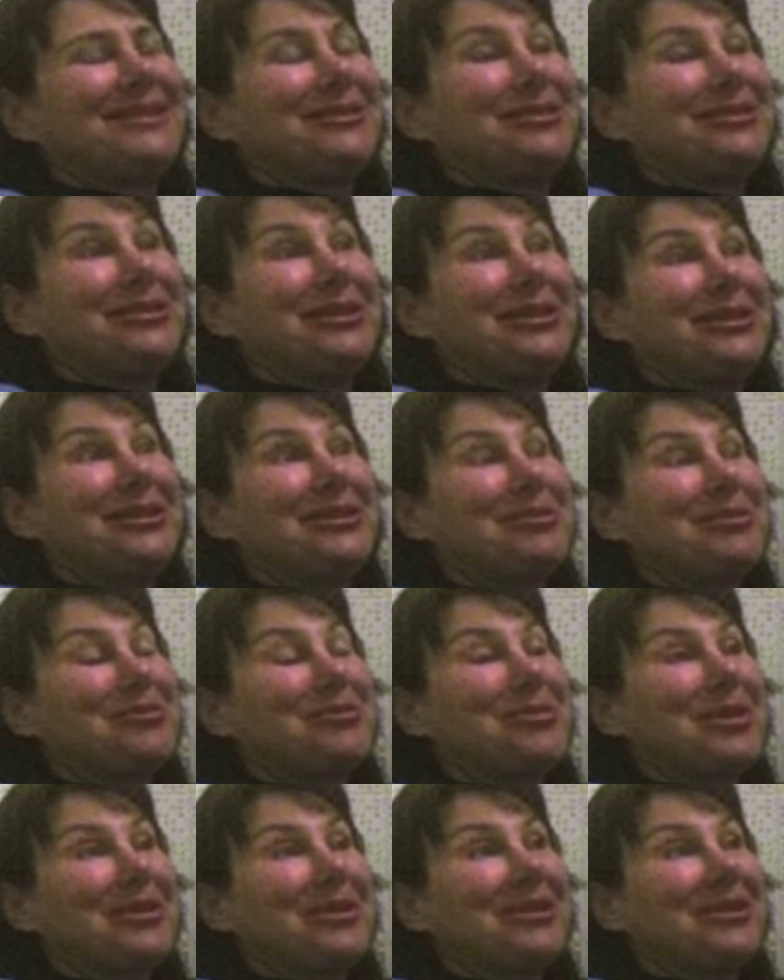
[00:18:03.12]
Geez, I'm
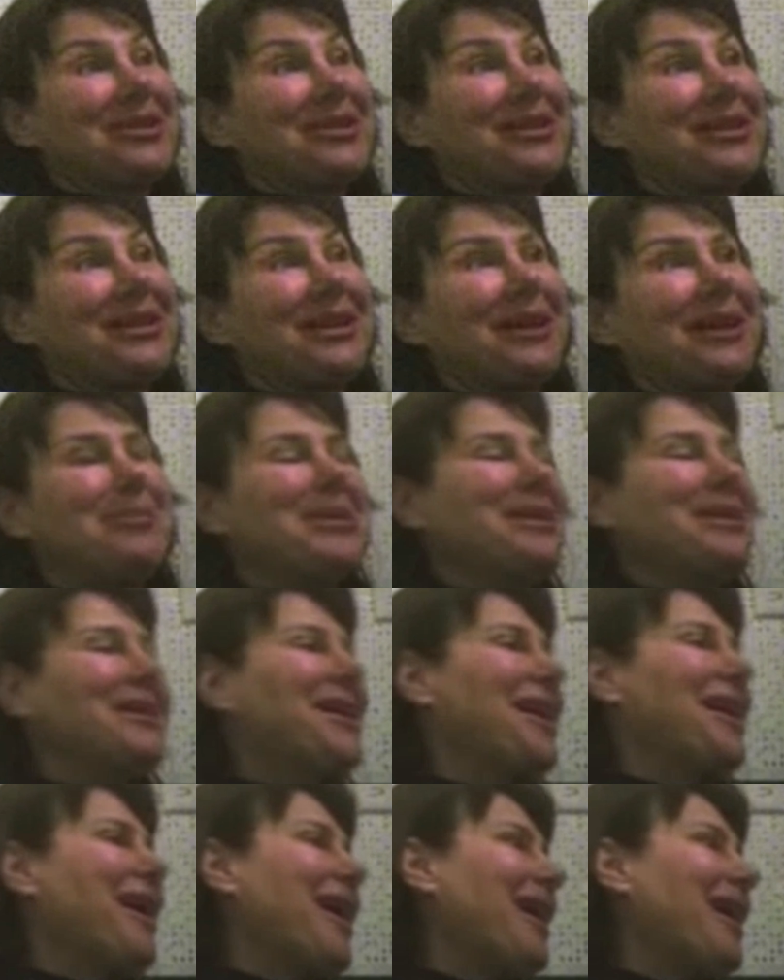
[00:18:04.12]
trying to think. I mean,
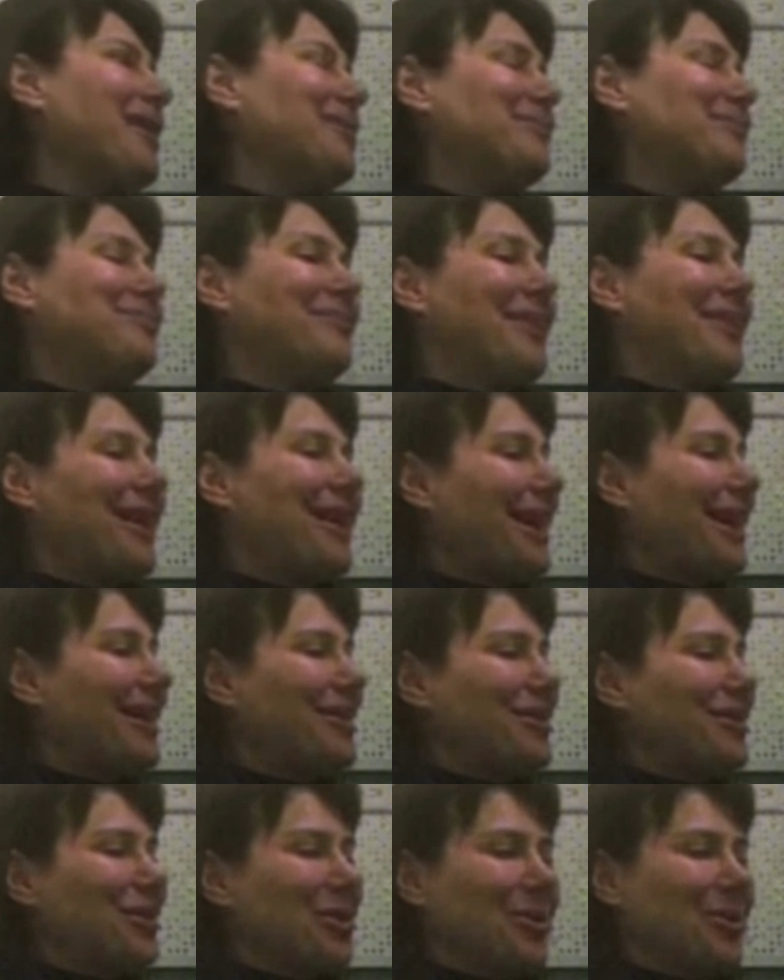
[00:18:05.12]

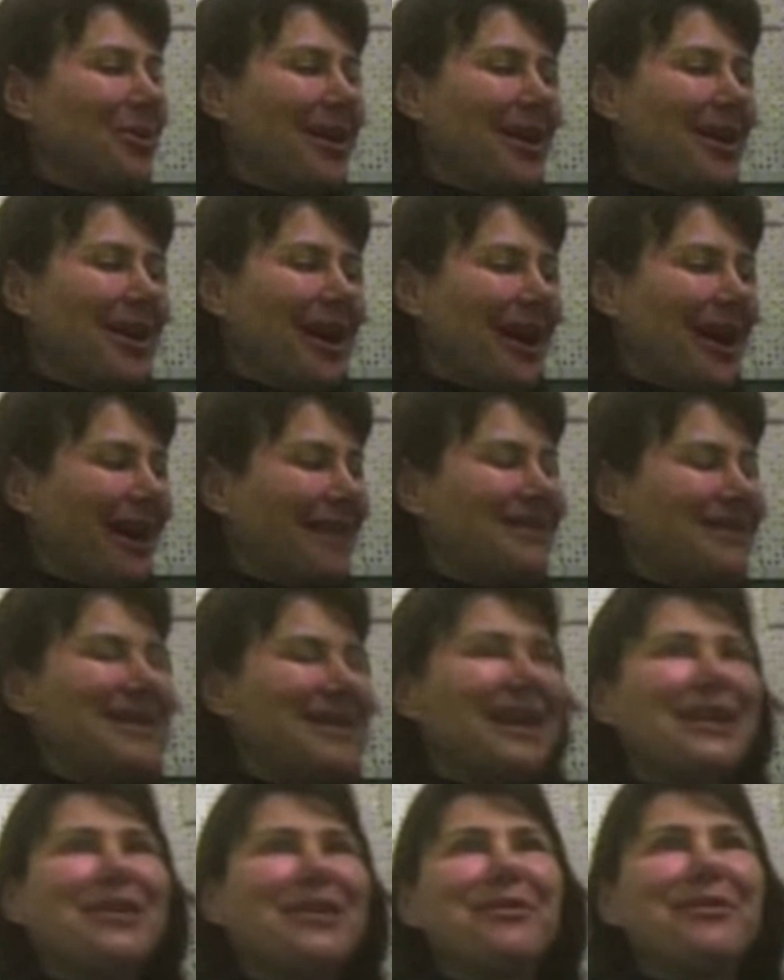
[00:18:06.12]
you know, I
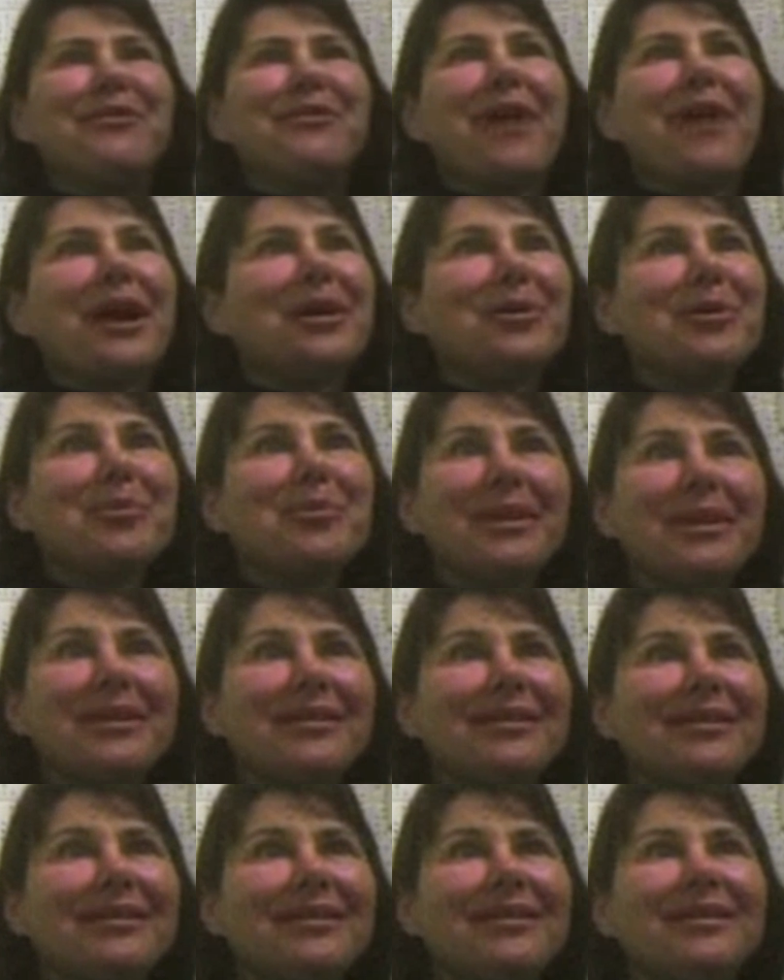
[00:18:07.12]
dated a fireman.